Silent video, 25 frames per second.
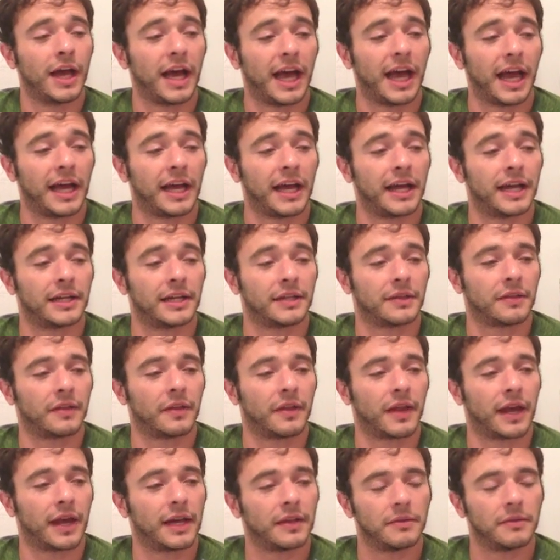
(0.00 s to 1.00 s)
and
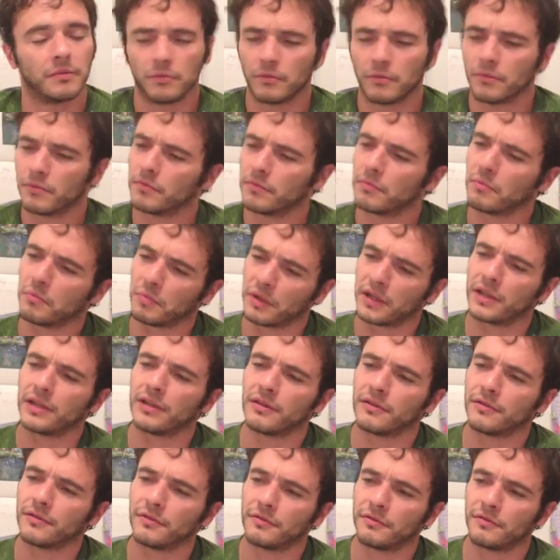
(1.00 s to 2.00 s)
that bit
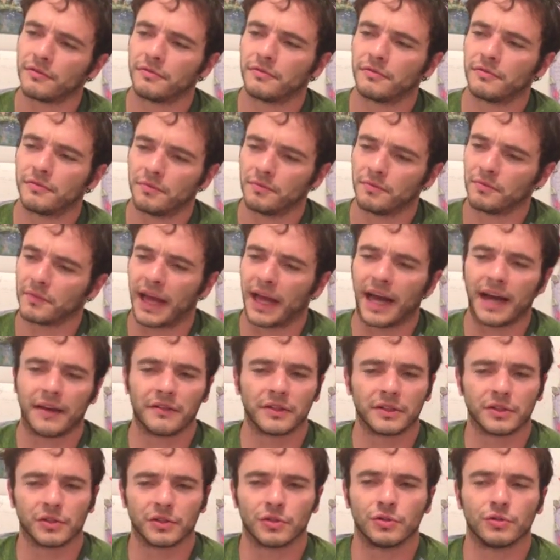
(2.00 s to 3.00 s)
of
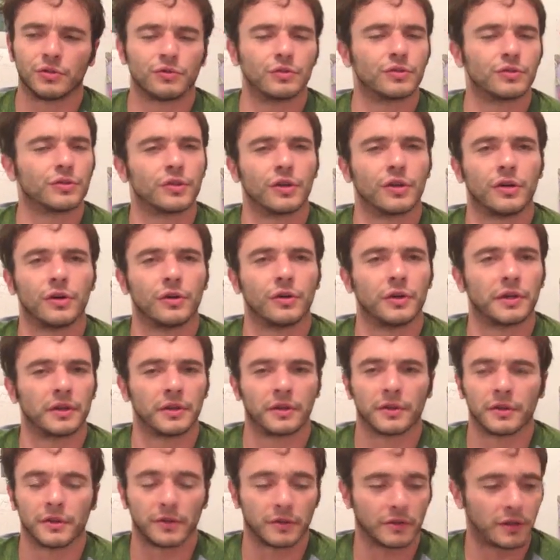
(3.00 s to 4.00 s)
having to do so and
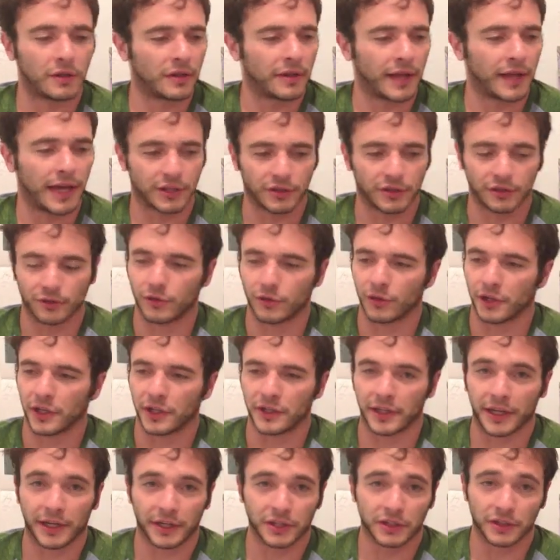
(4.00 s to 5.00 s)
their natural
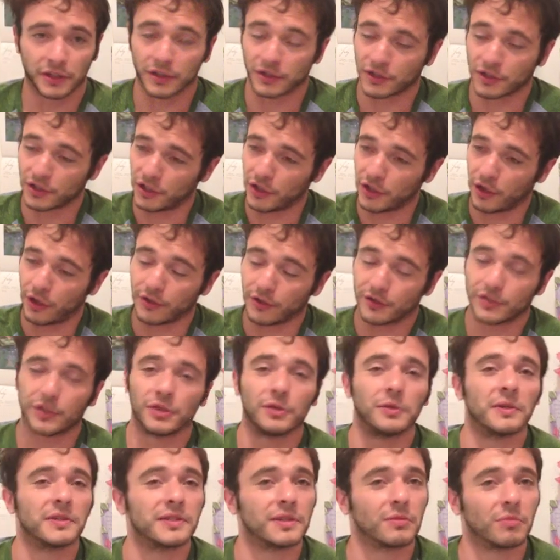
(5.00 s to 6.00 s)
connection, because she
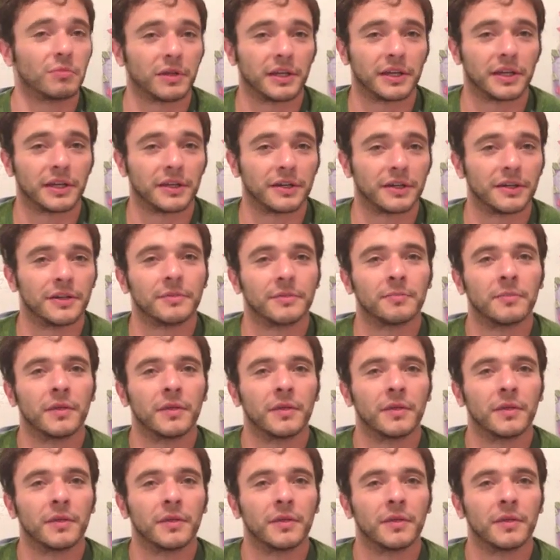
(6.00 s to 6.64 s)
also is a player